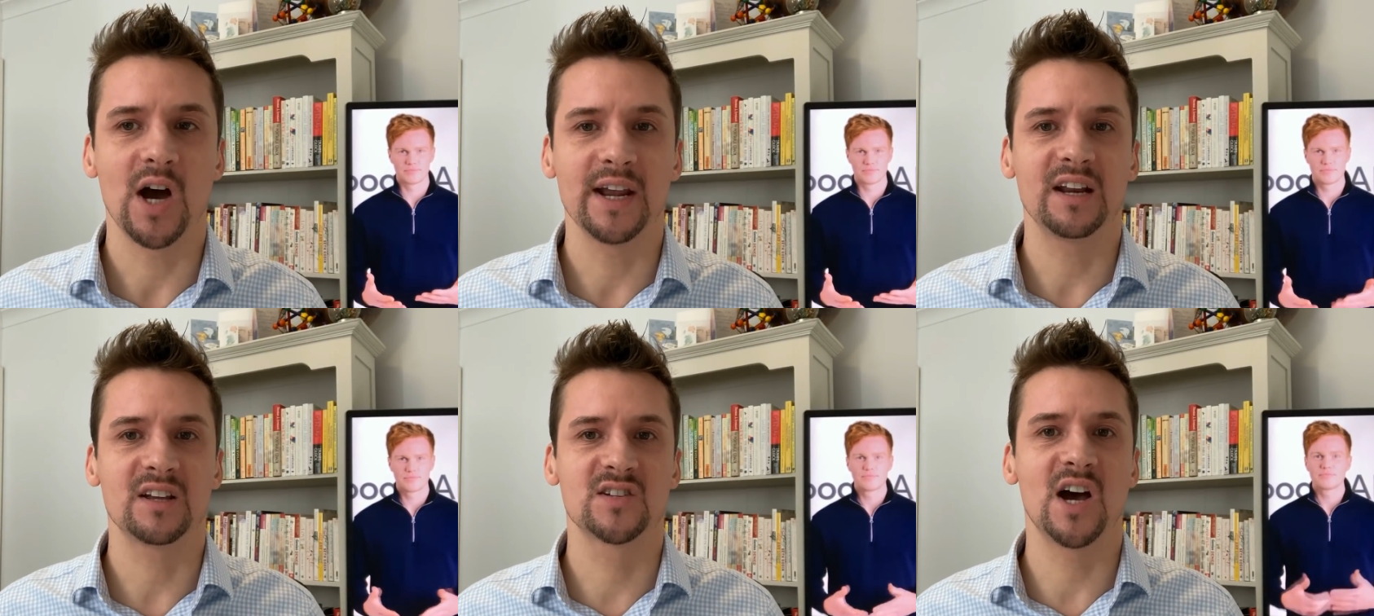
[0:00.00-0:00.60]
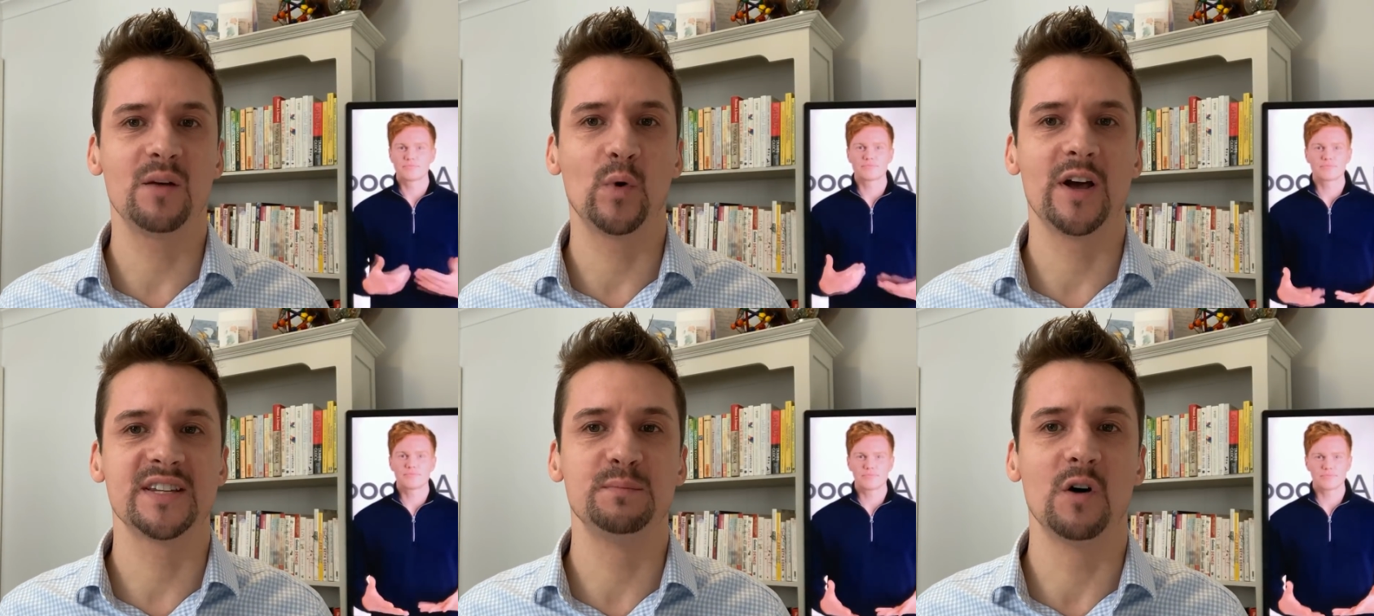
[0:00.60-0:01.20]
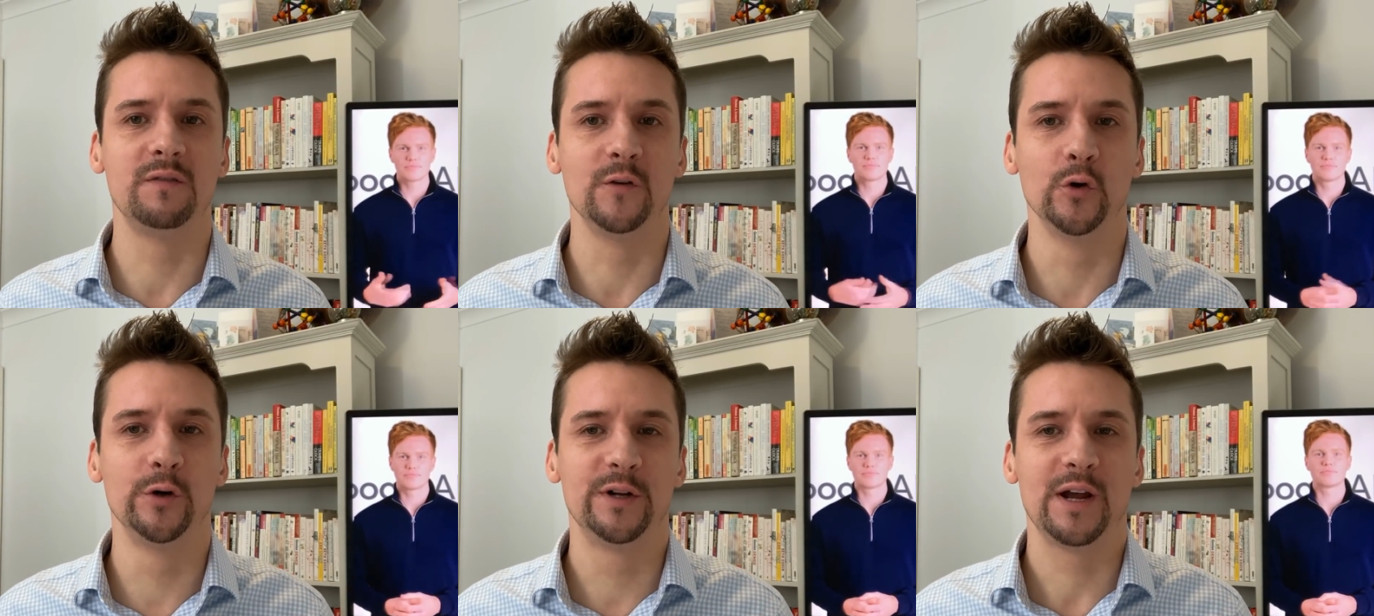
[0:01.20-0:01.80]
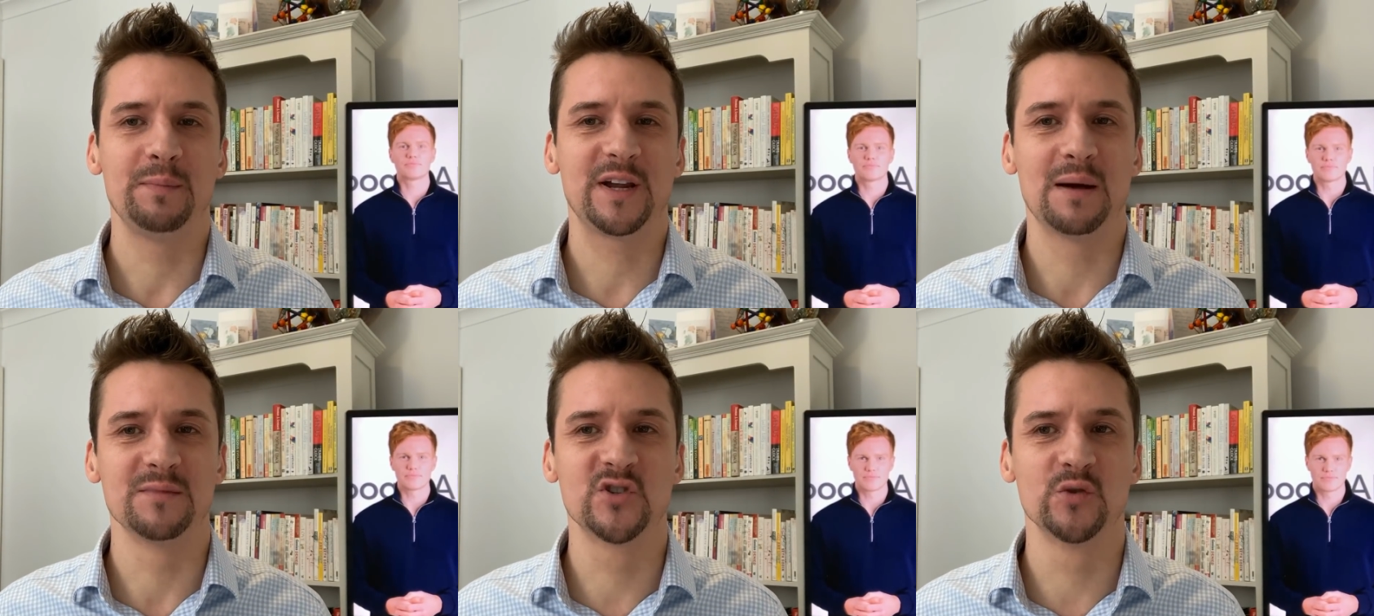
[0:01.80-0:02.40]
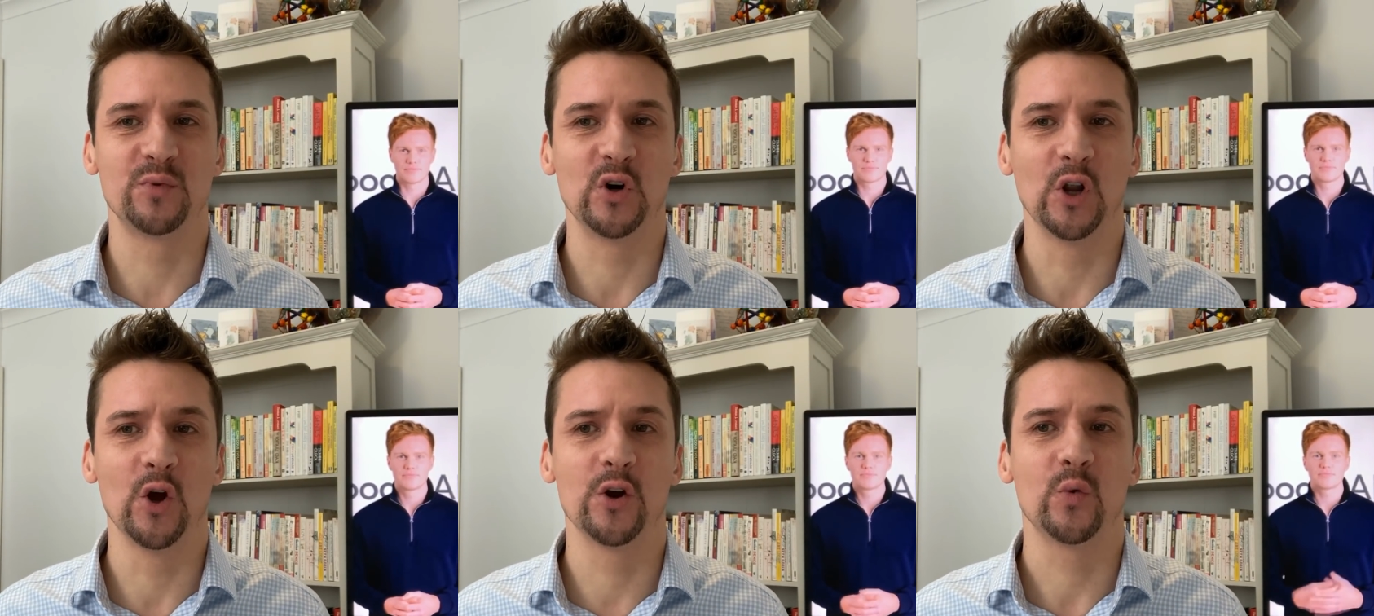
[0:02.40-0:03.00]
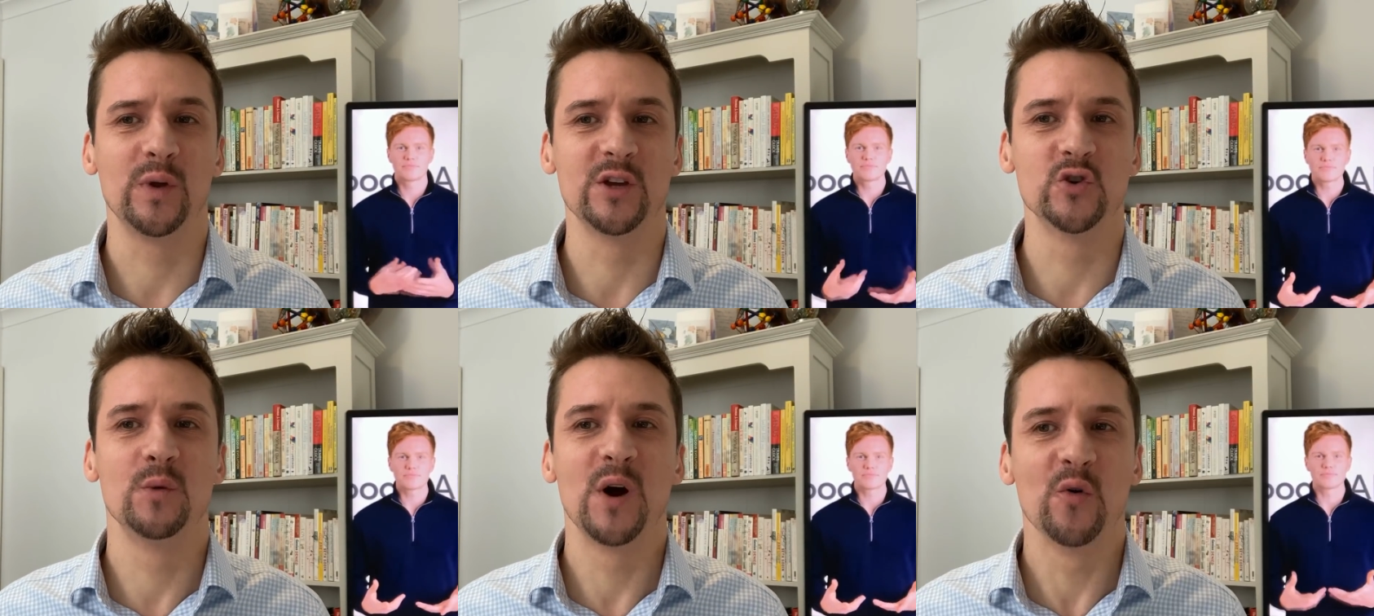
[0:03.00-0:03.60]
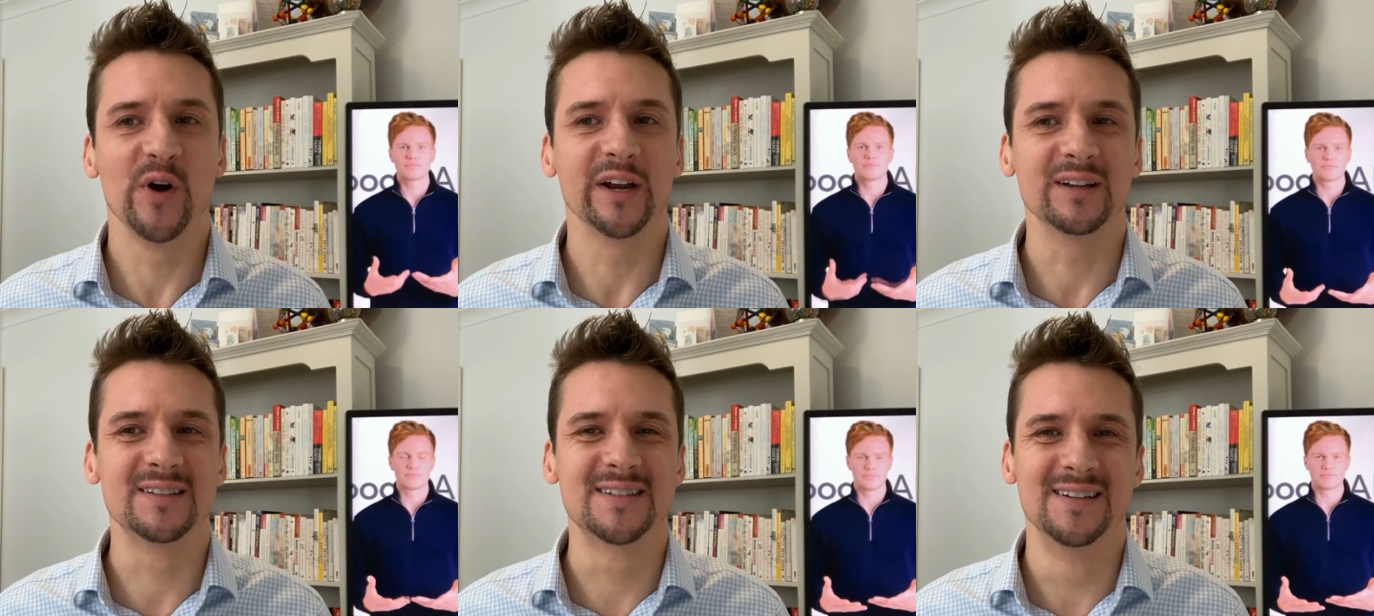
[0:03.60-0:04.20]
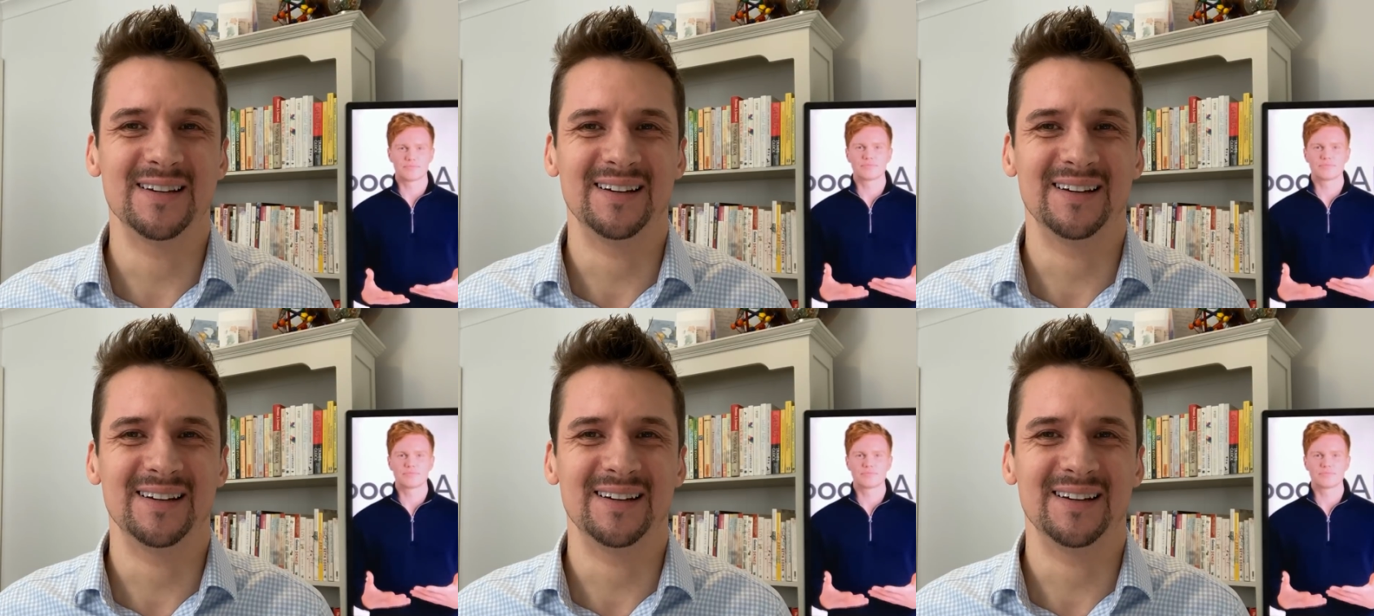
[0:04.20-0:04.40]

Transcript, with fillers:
Speaker 1: I get excited when I smell food and become super alert when the doorbell rings.